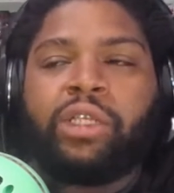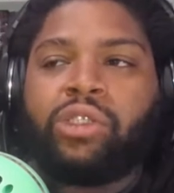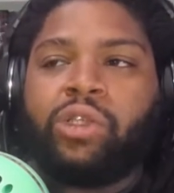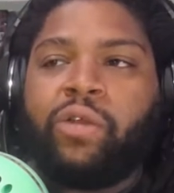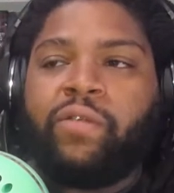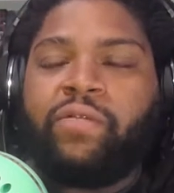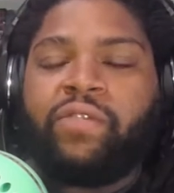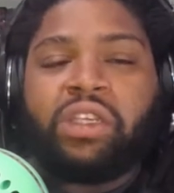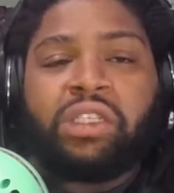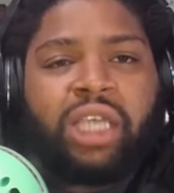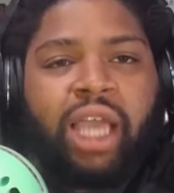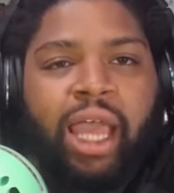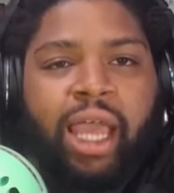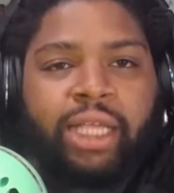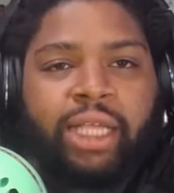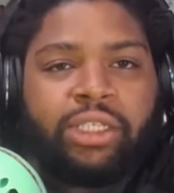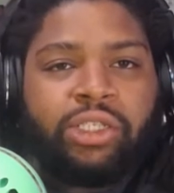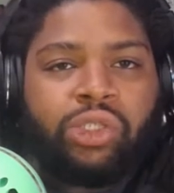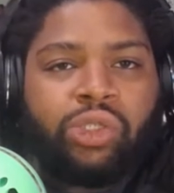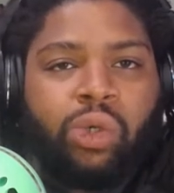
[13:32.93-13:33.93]
So if this guy
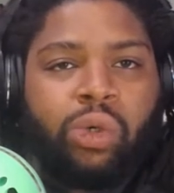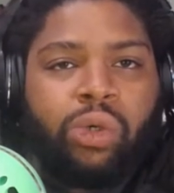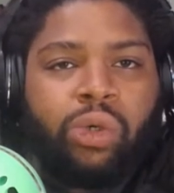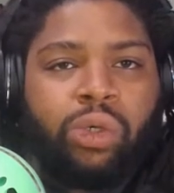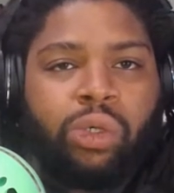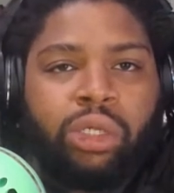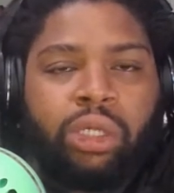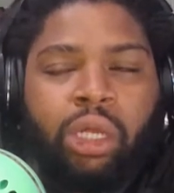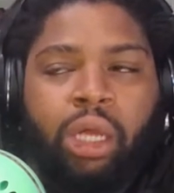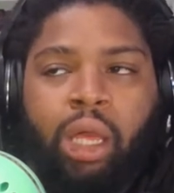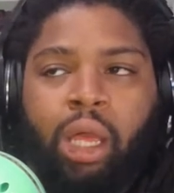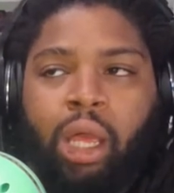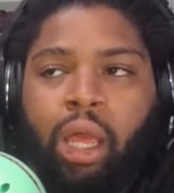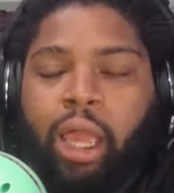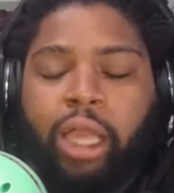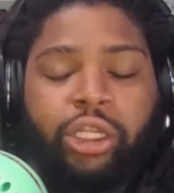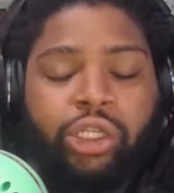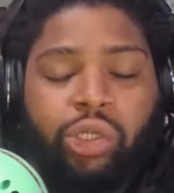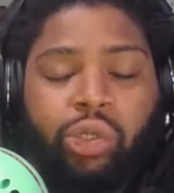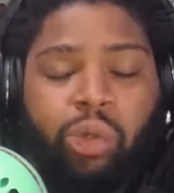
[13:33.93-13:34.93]
has a sword
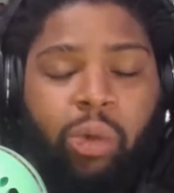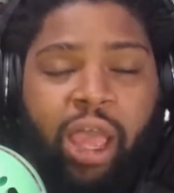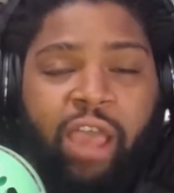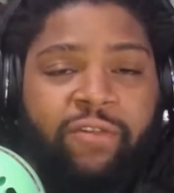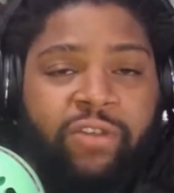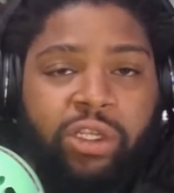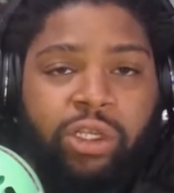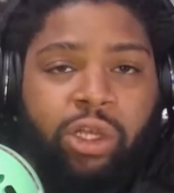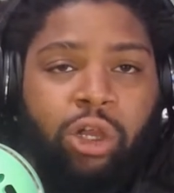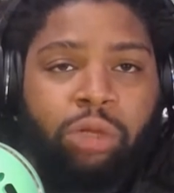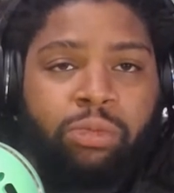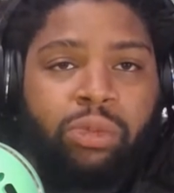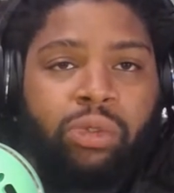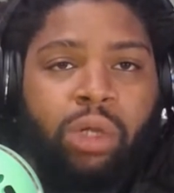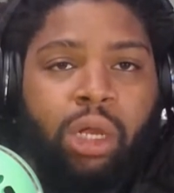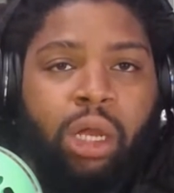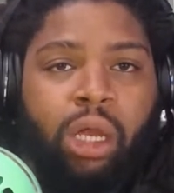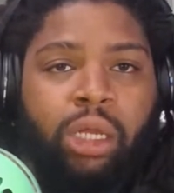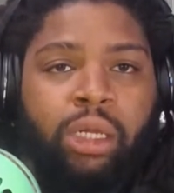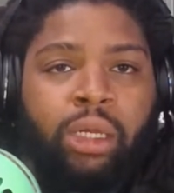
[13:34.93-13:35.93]
and you don't have any
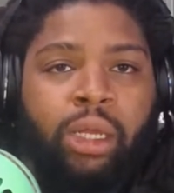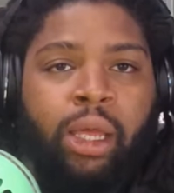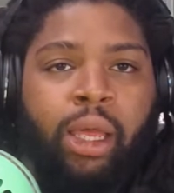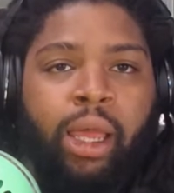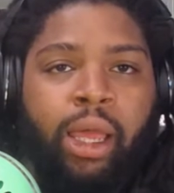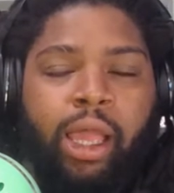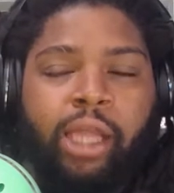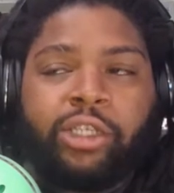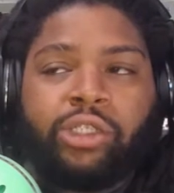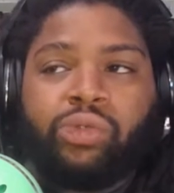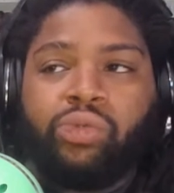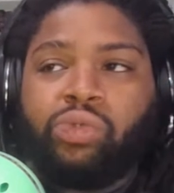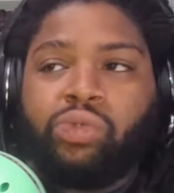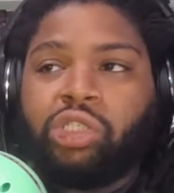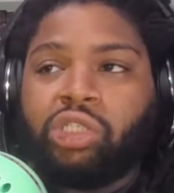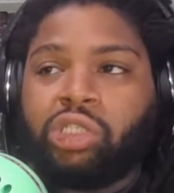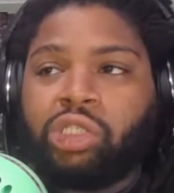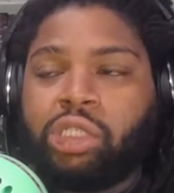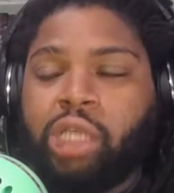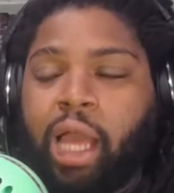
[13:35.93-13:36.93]
armor on, and you
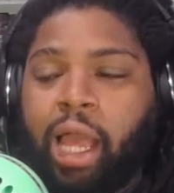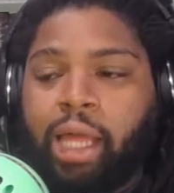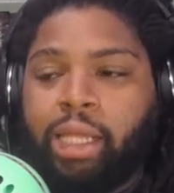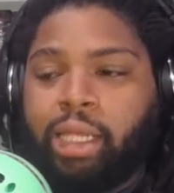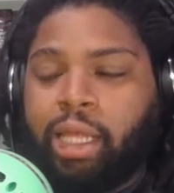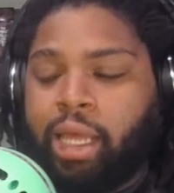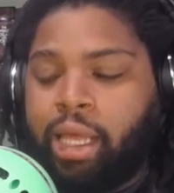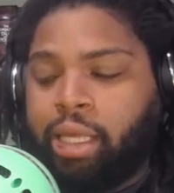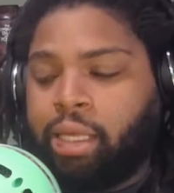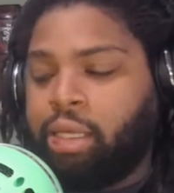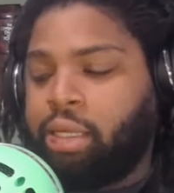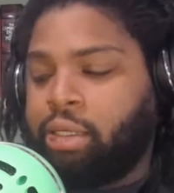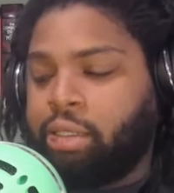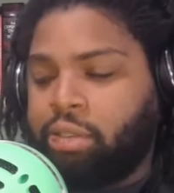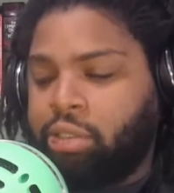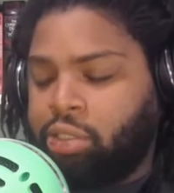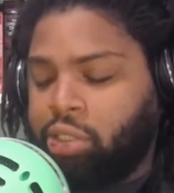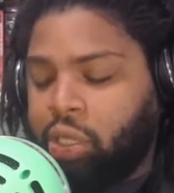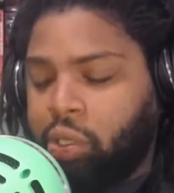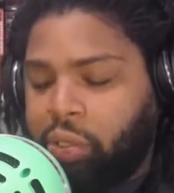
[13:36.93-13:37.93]
just got
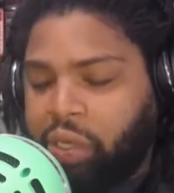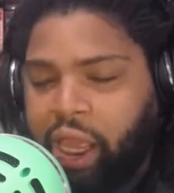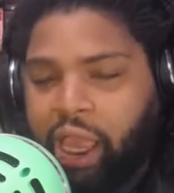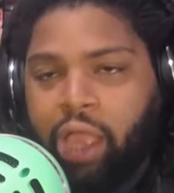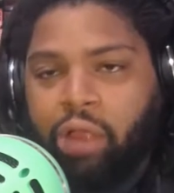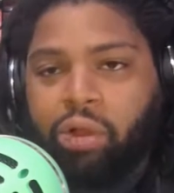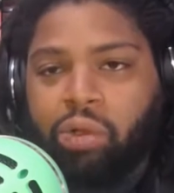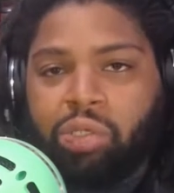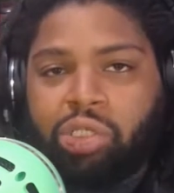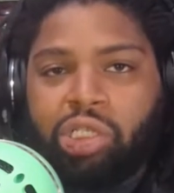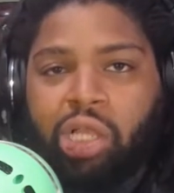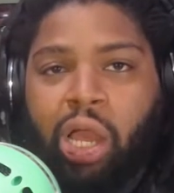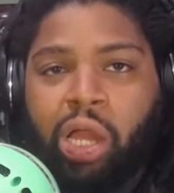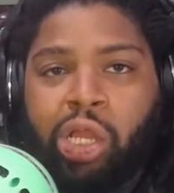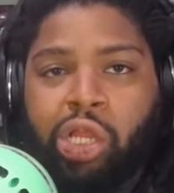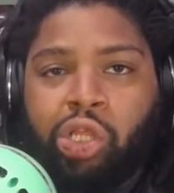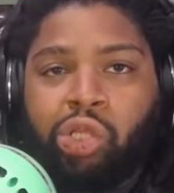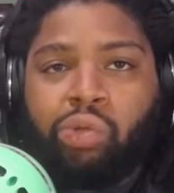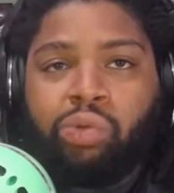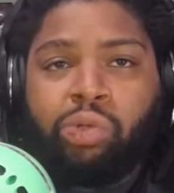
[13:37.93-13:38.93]
an arrow shot
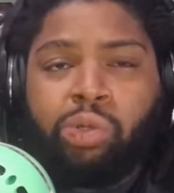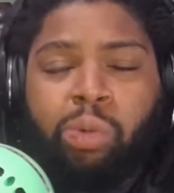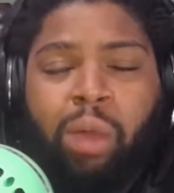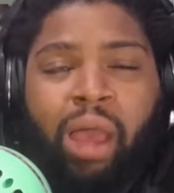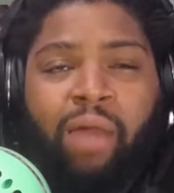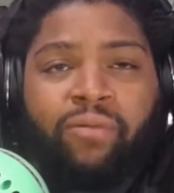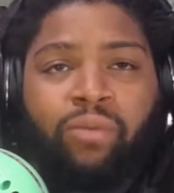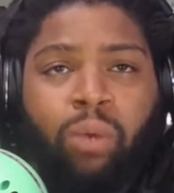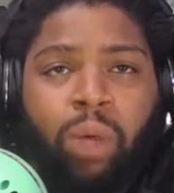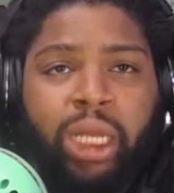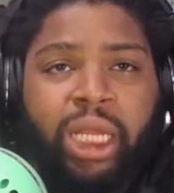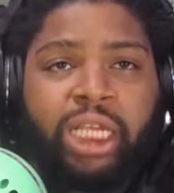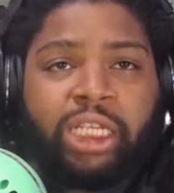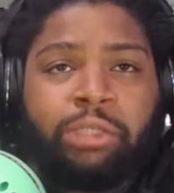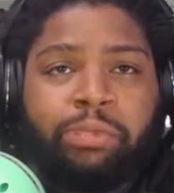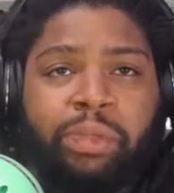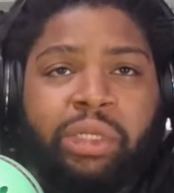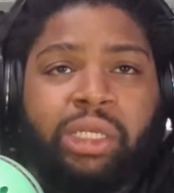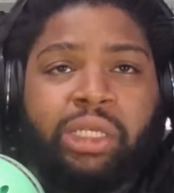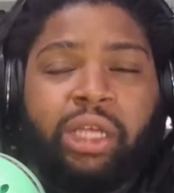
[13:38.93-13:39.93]
in you, you have 1
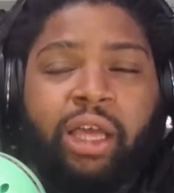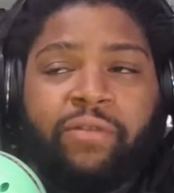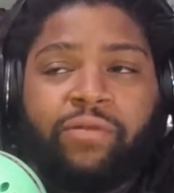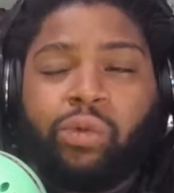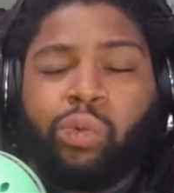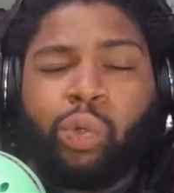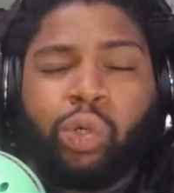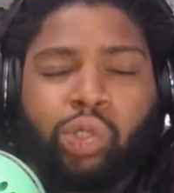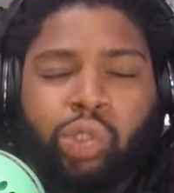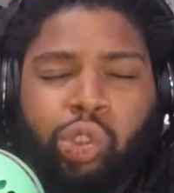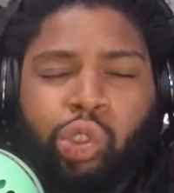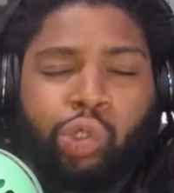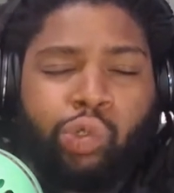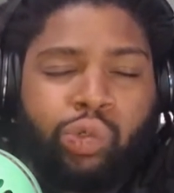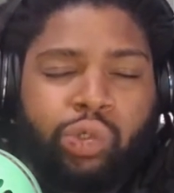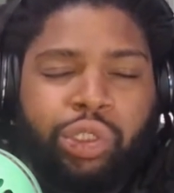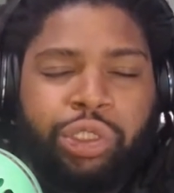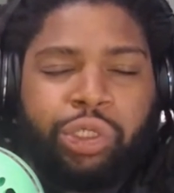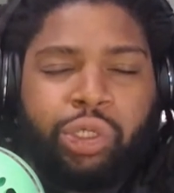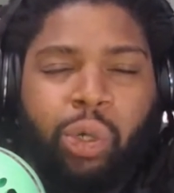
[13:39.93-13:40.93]
HP left, you are
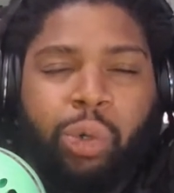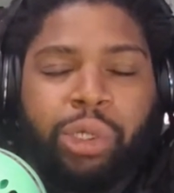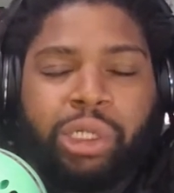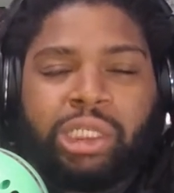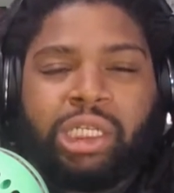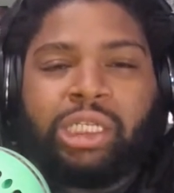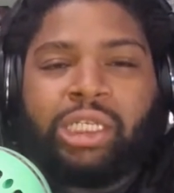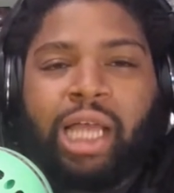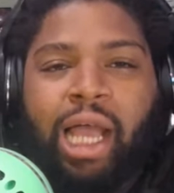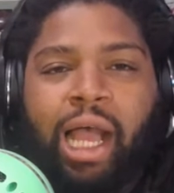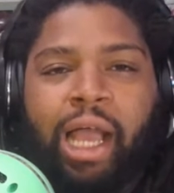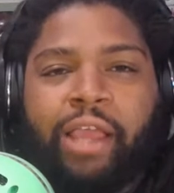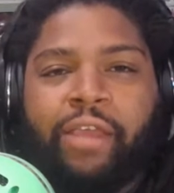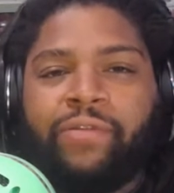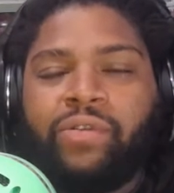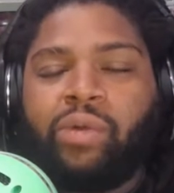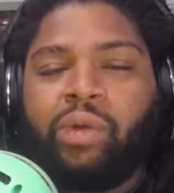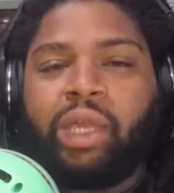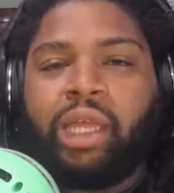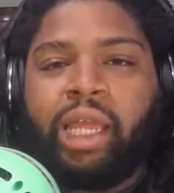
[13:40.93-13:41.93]
literally going to die
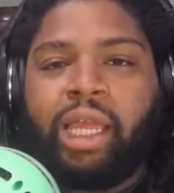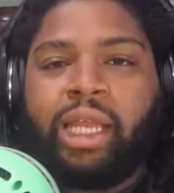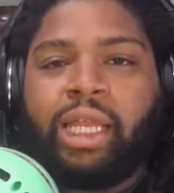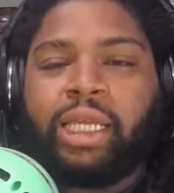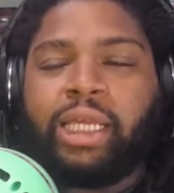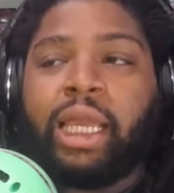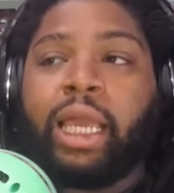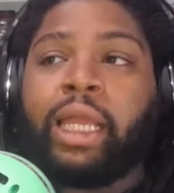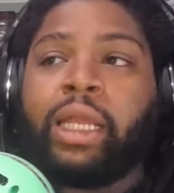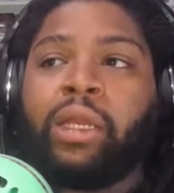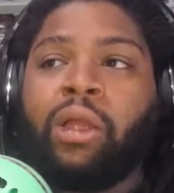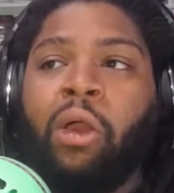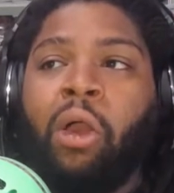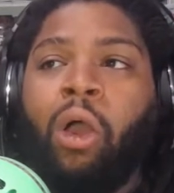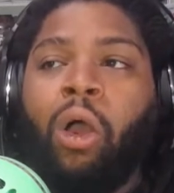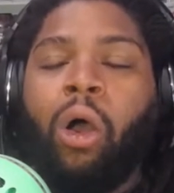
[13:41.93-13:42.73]
if you get hit again.